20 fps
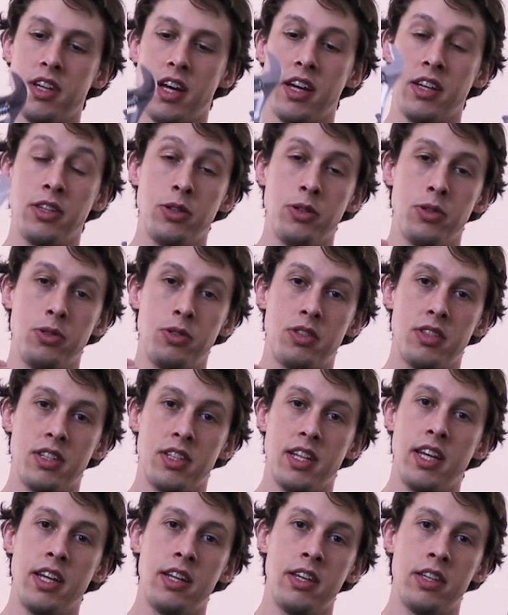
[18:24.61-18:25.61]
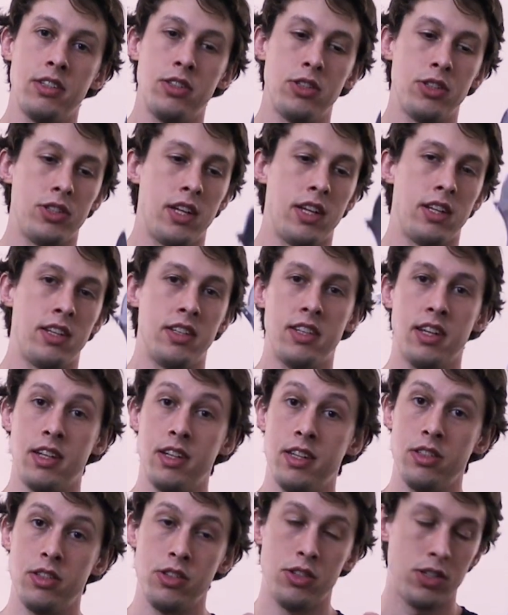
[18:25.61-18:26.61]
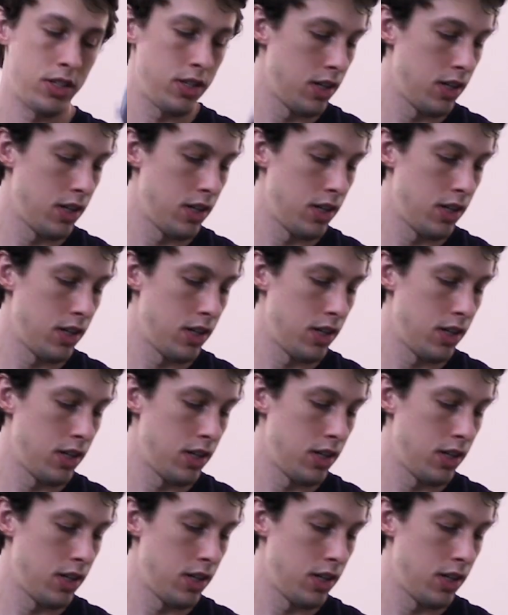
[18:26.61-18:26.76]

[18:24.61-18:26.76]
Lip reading: I used an 8-inch and a 10-inch.